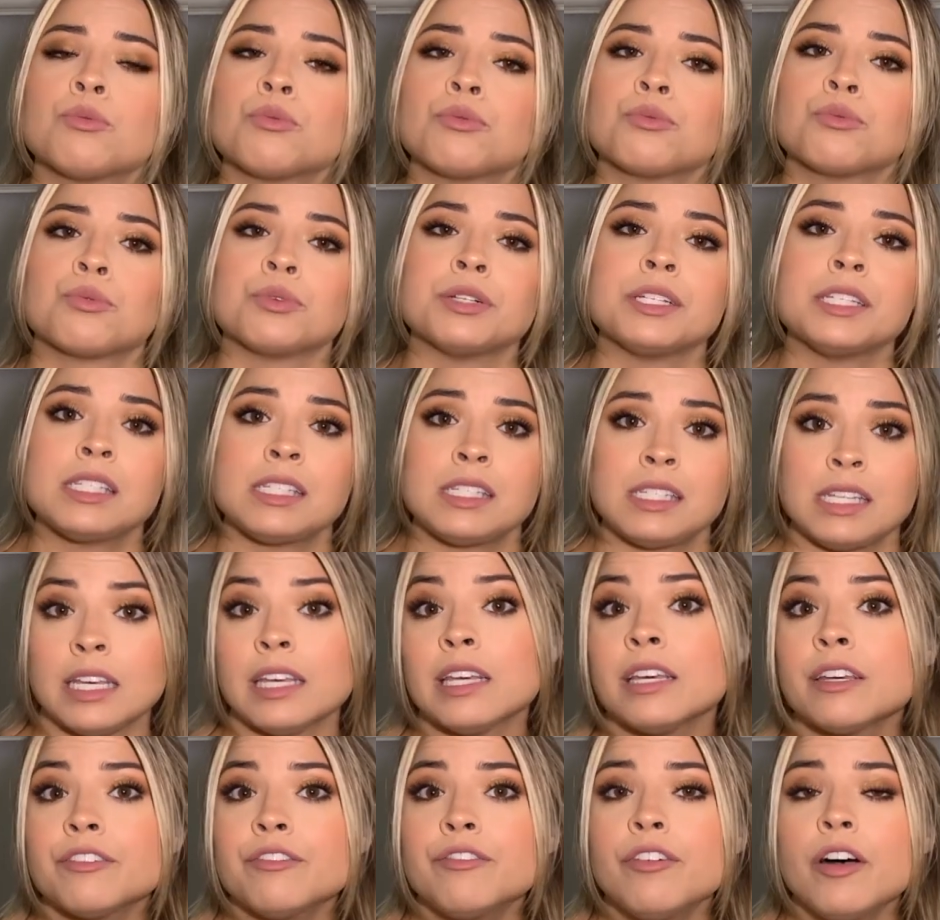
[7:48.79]

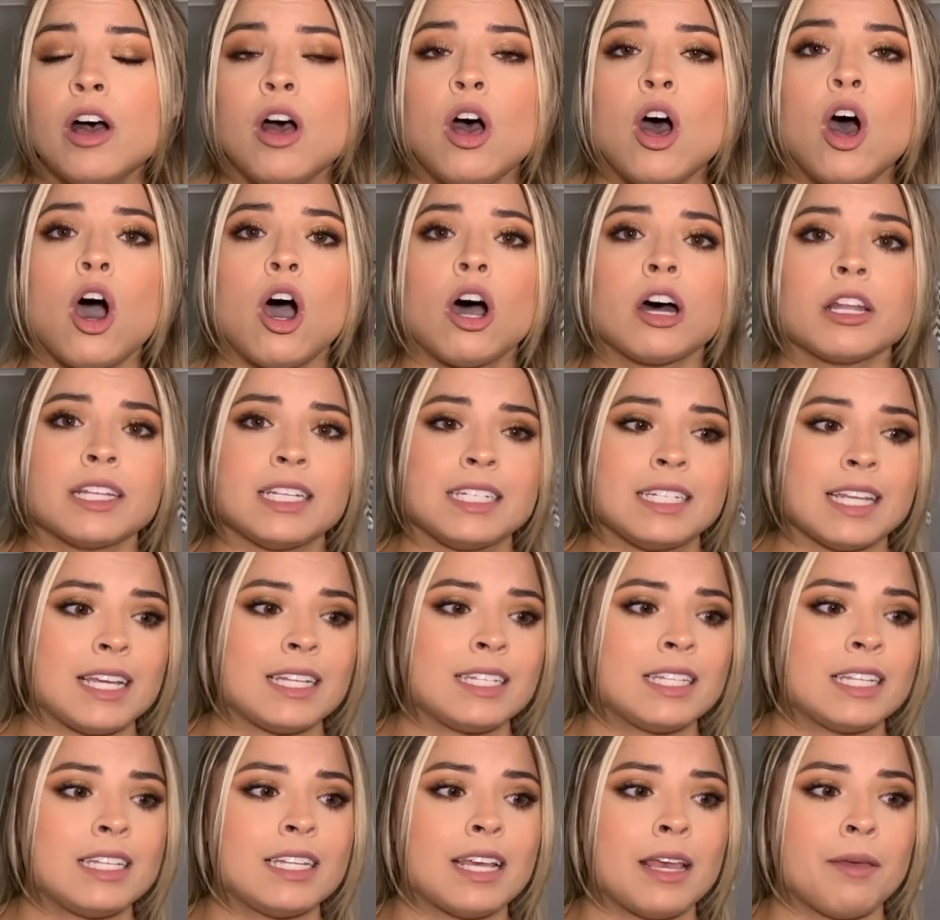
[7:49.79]
receive on a
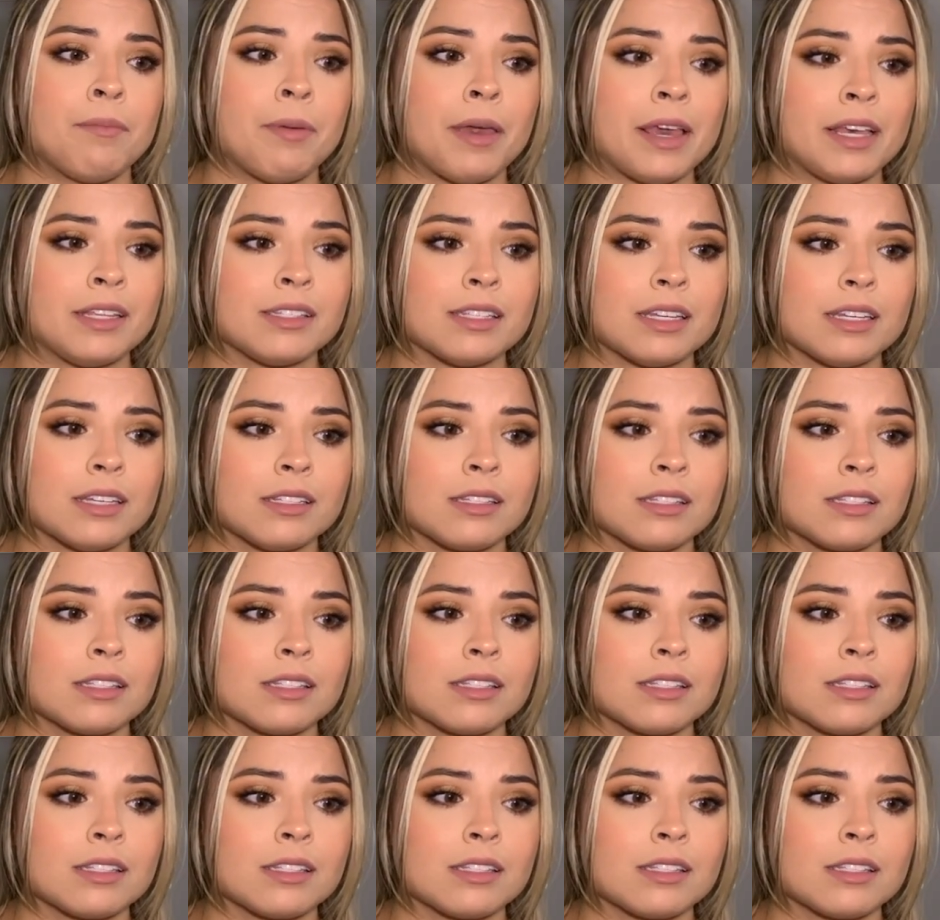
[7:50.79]
day-to-day basis.